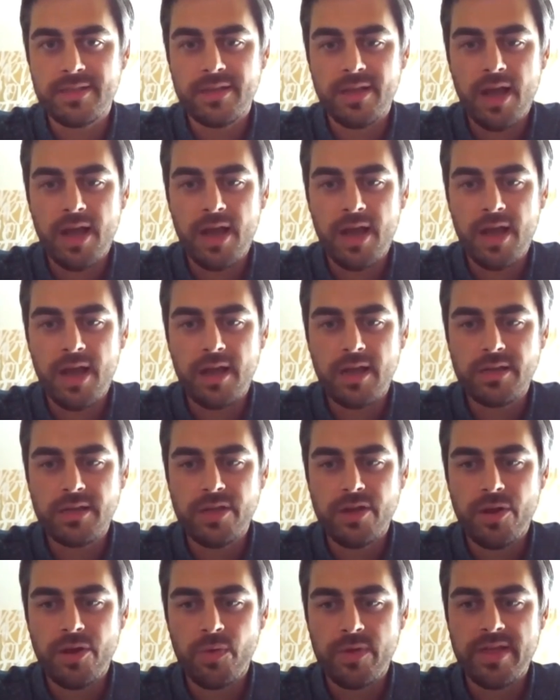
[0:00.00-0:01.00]
uh, you know,
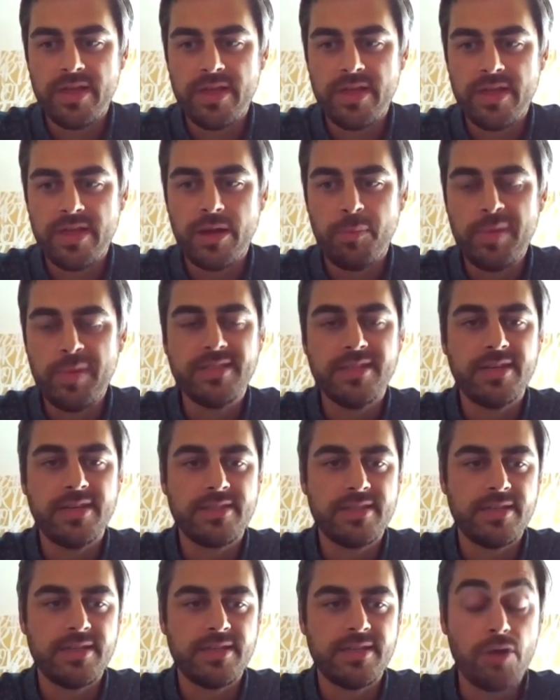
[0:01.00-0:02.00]
within a business
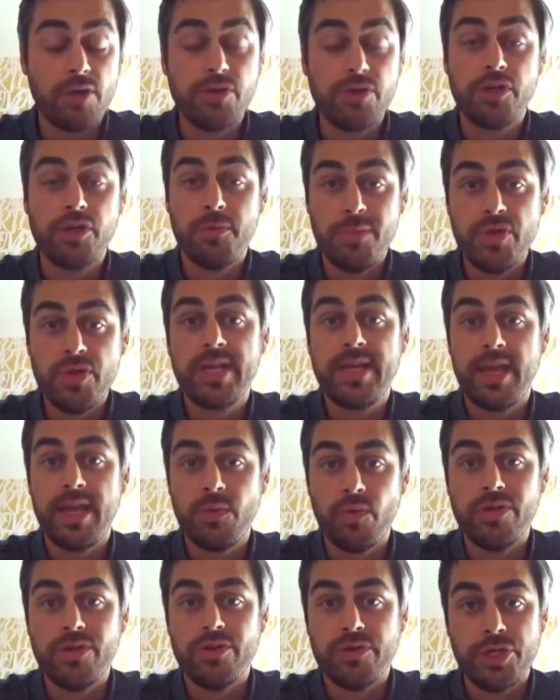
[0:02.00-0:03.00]
and, and how you
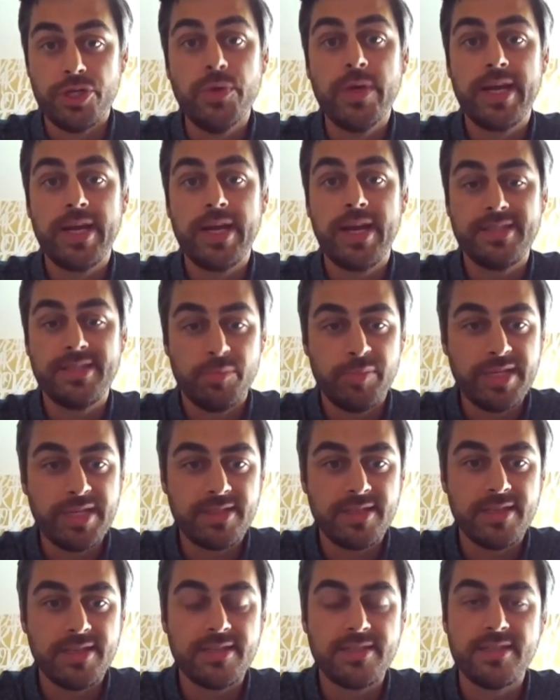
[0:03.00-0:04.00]
communicate what you're doing as a
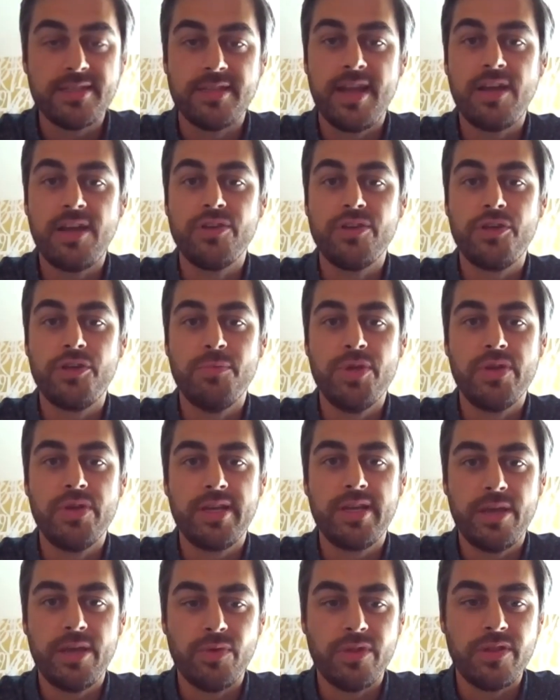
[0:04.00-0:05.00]
business and how you
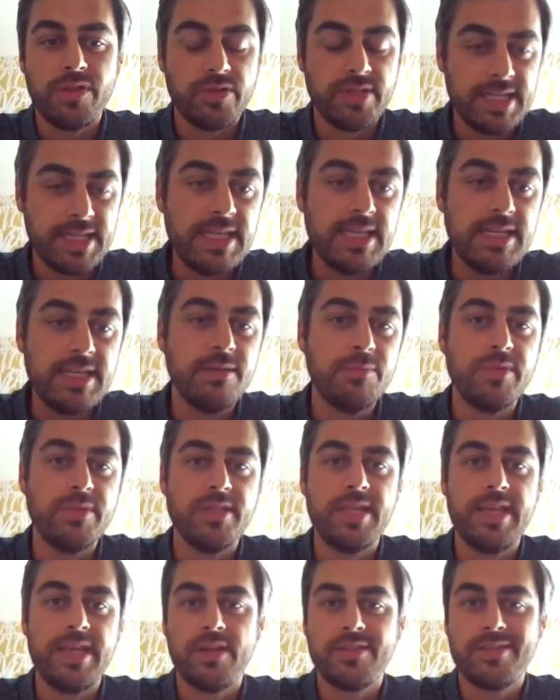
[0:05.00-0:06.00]
communicate with your team
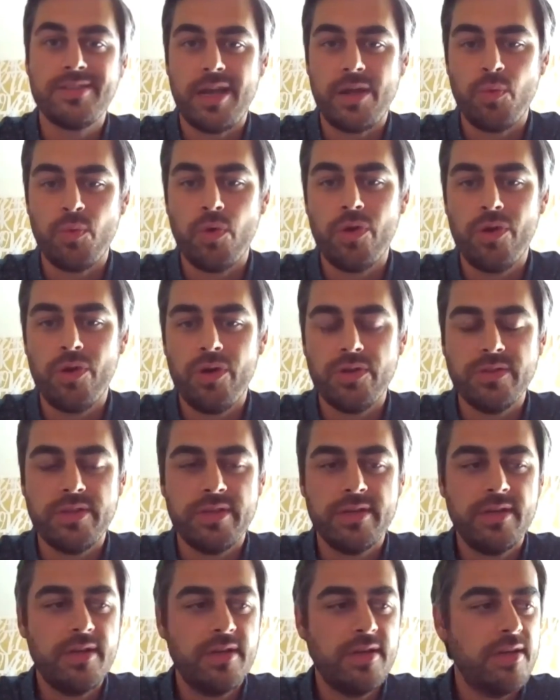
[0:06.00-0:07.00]
and the outside
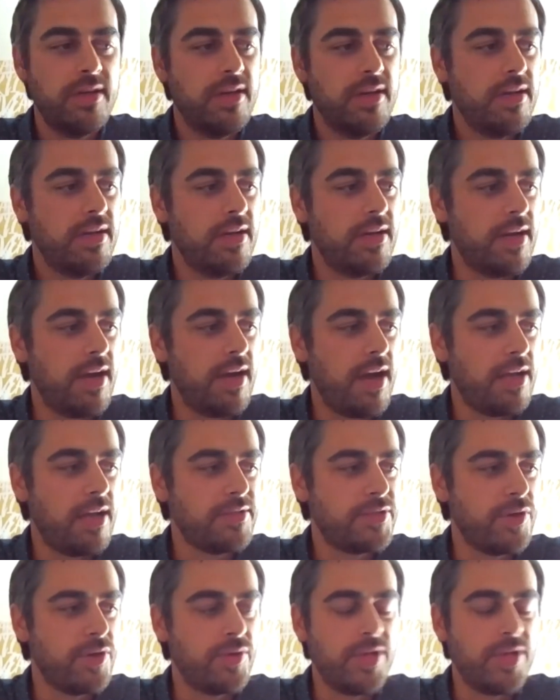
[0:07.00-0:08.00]
world.
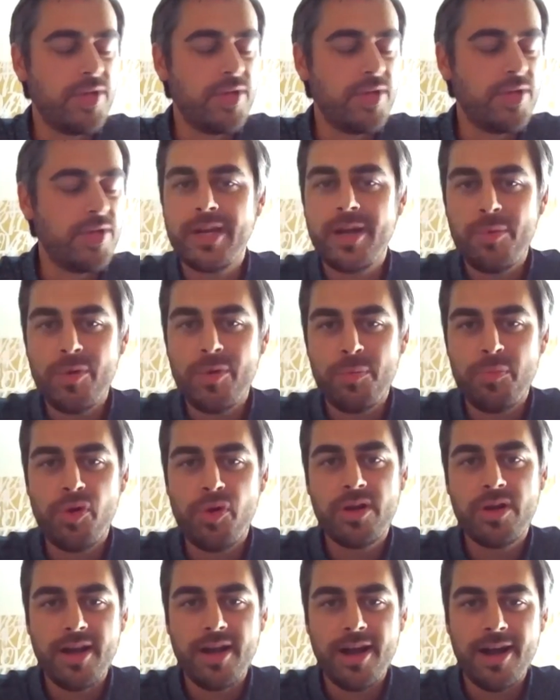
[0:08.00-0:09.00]
Uh, so, yeah, pick up a
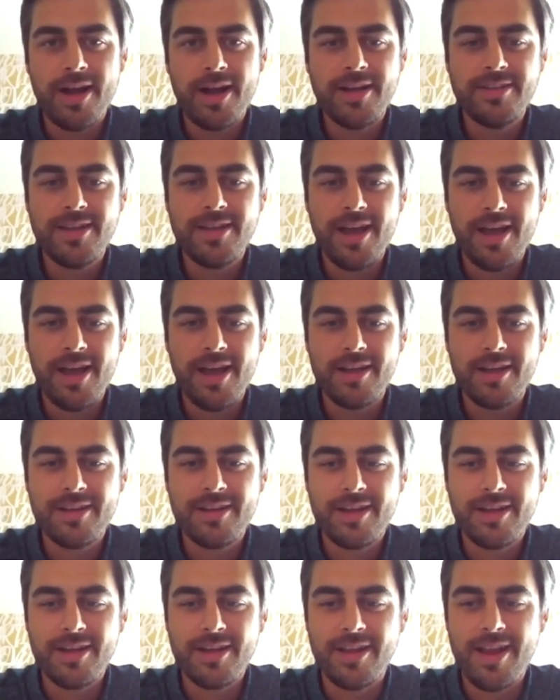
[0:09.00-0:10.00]
book on uh,
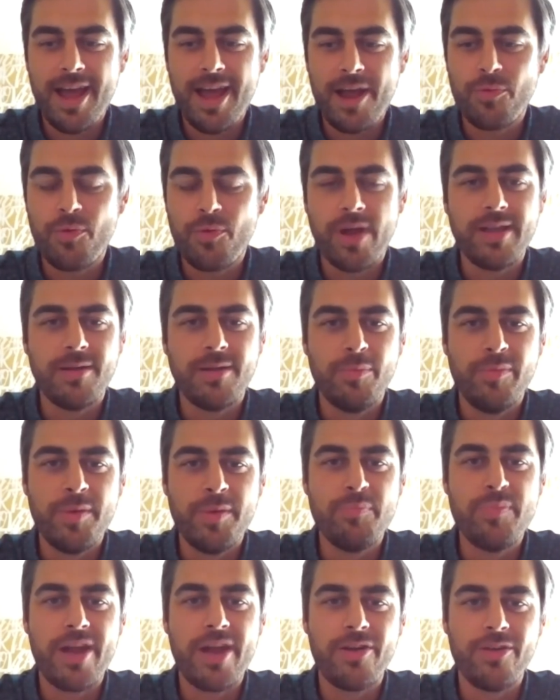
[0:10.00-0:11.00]
on how to write
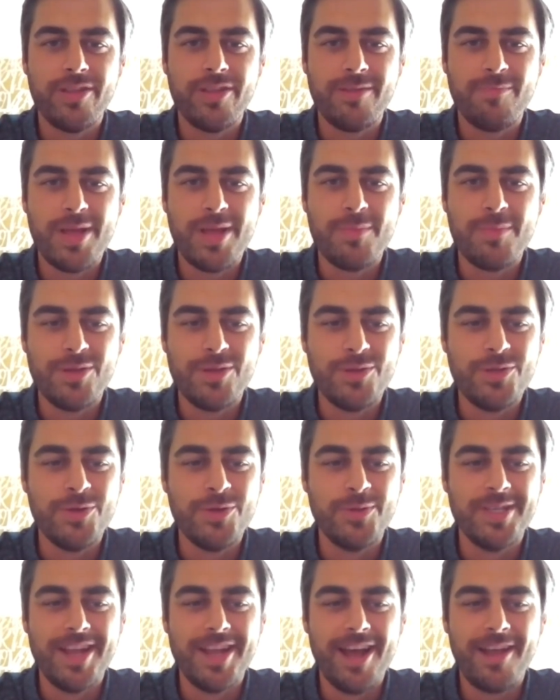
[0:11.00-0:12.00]
a bit better than maybe you
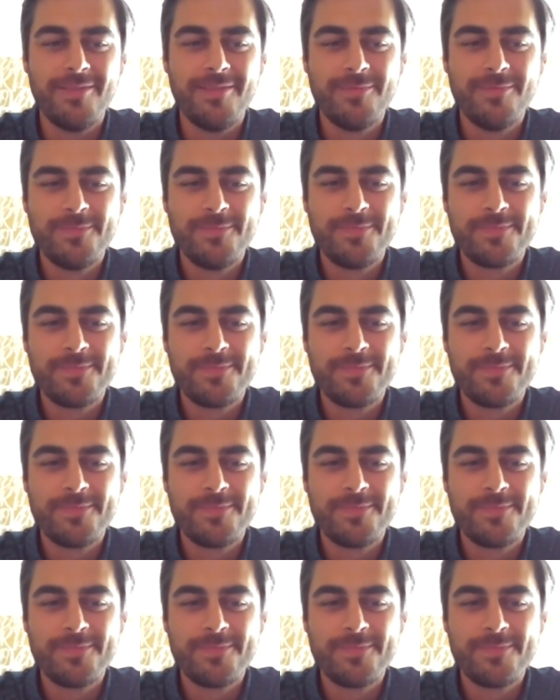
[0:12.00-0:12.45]
do today.